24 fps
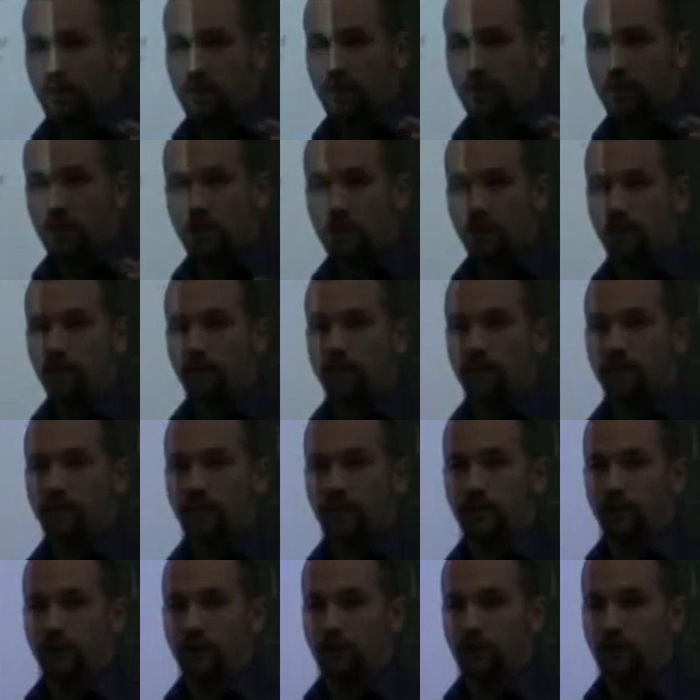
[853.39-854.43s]
teaching was
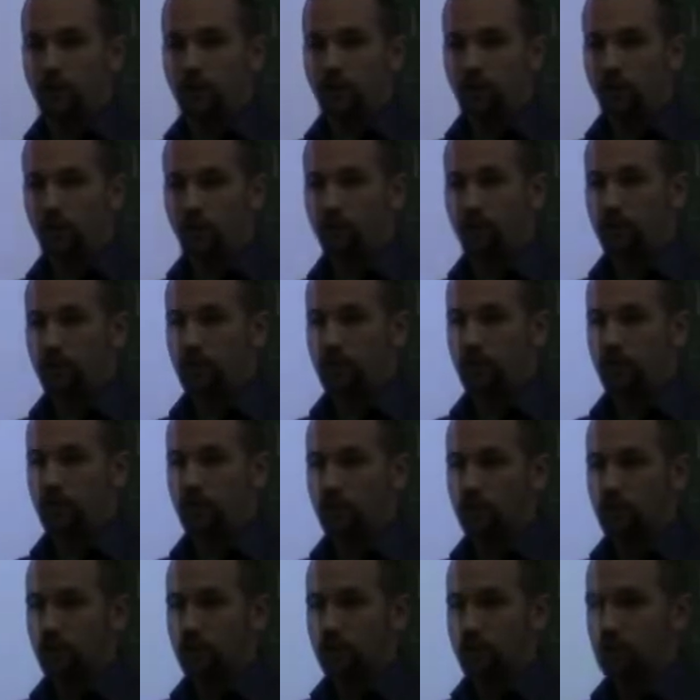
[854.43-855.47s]
very scripted.
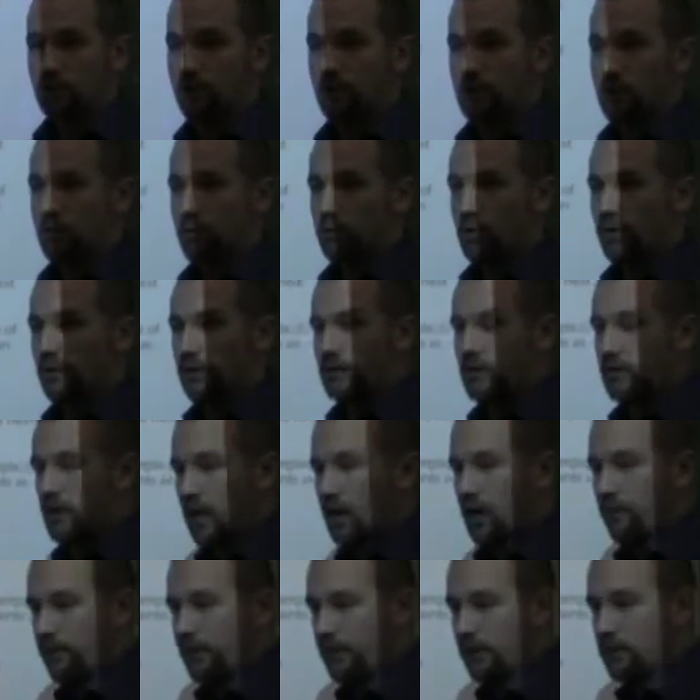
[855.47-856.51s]
This is what the
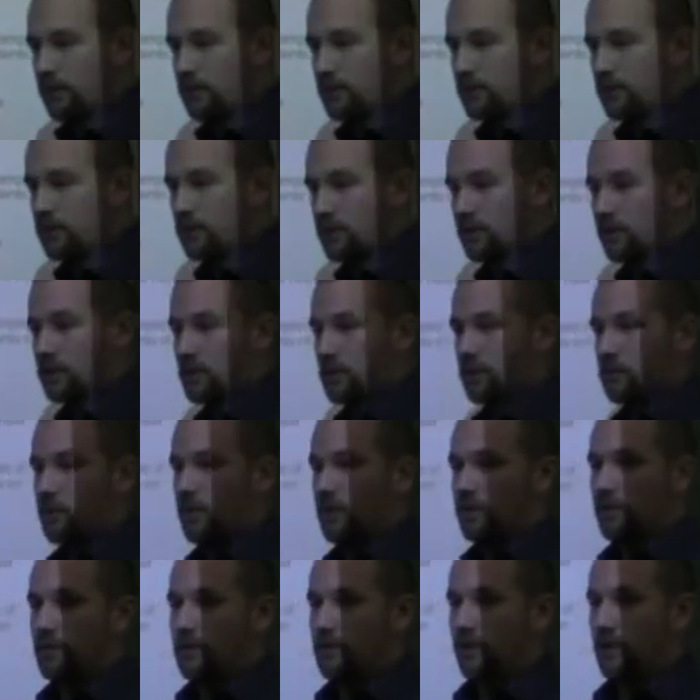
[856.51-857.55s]
topic is, this is
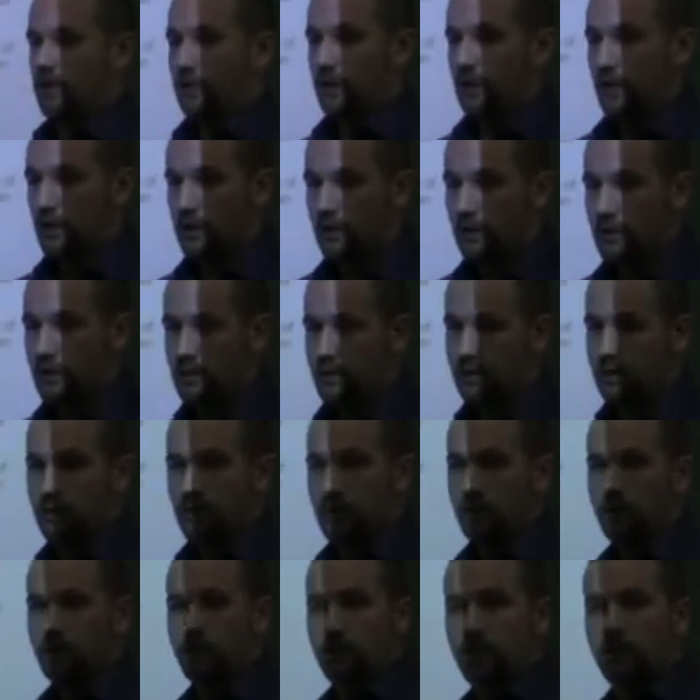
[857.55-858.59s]
what you tell the kids, and
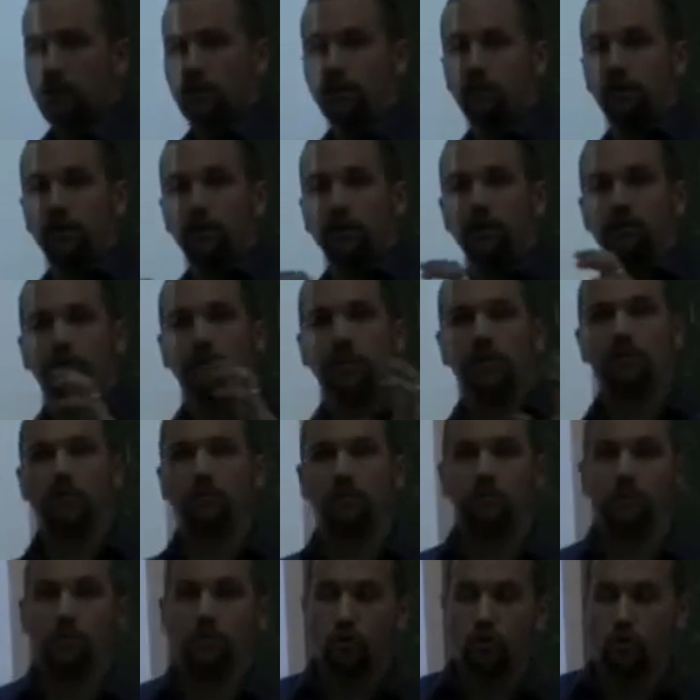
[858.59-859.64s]
then this is what you give
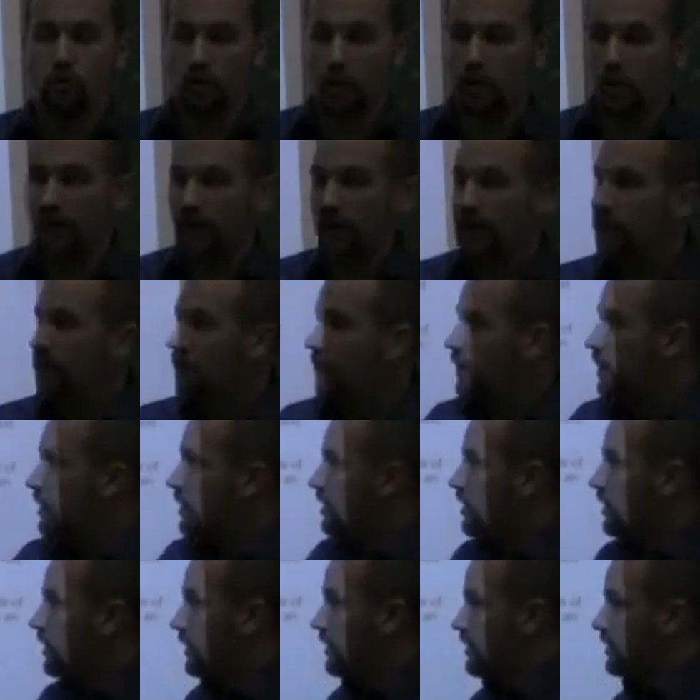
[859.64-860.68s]
them to try.
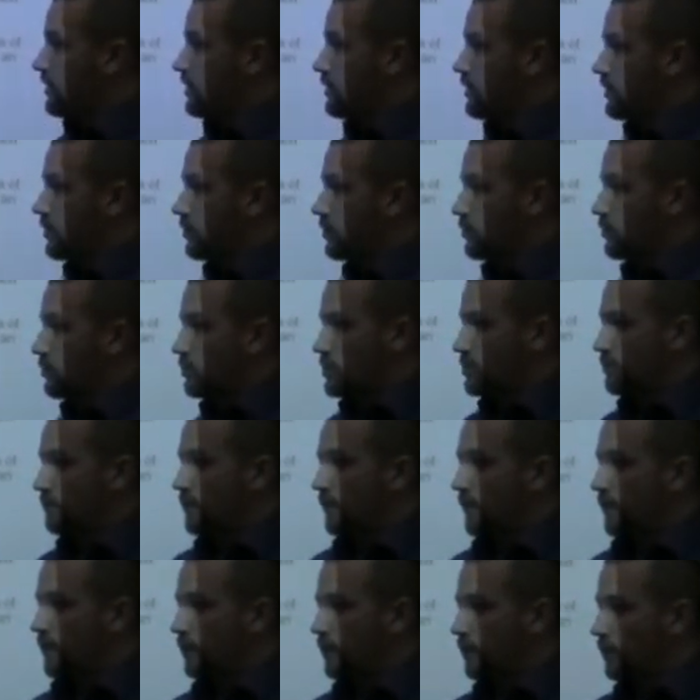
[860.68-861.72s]
And there was
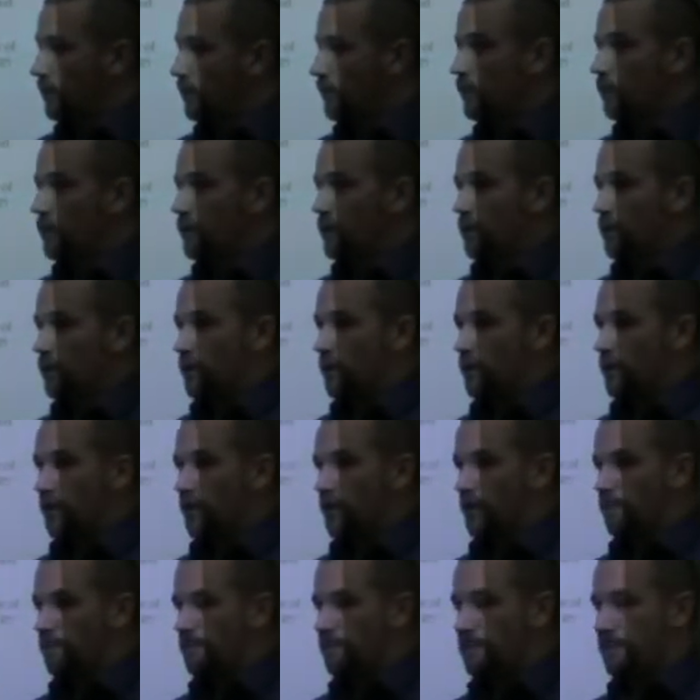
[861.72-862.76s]
very little
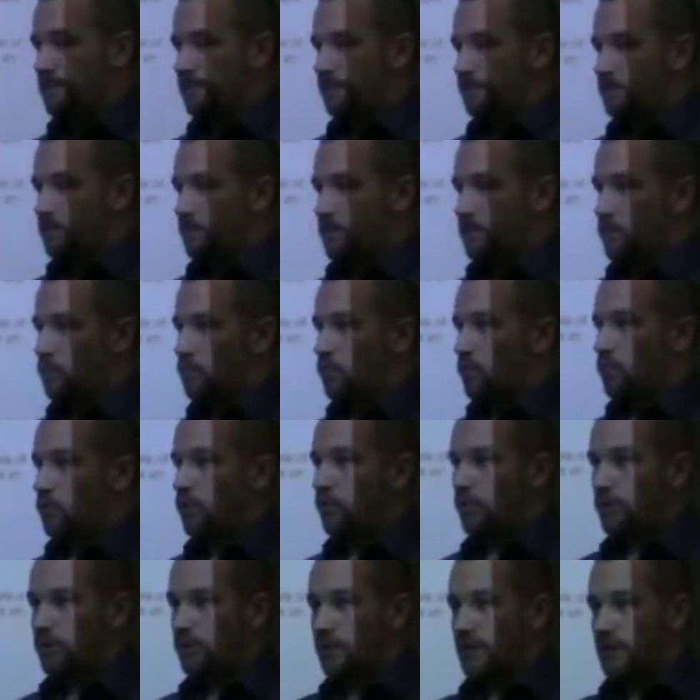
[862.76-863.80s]
room
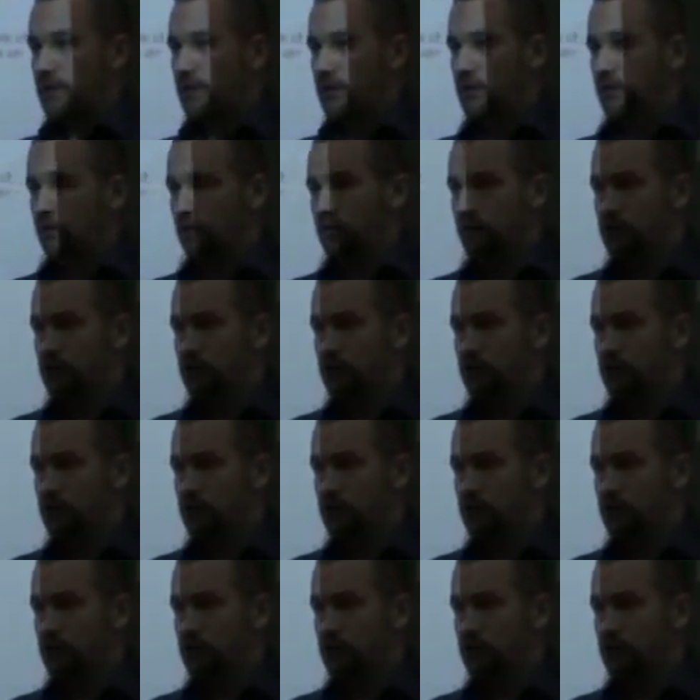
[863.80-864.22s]
for the teacher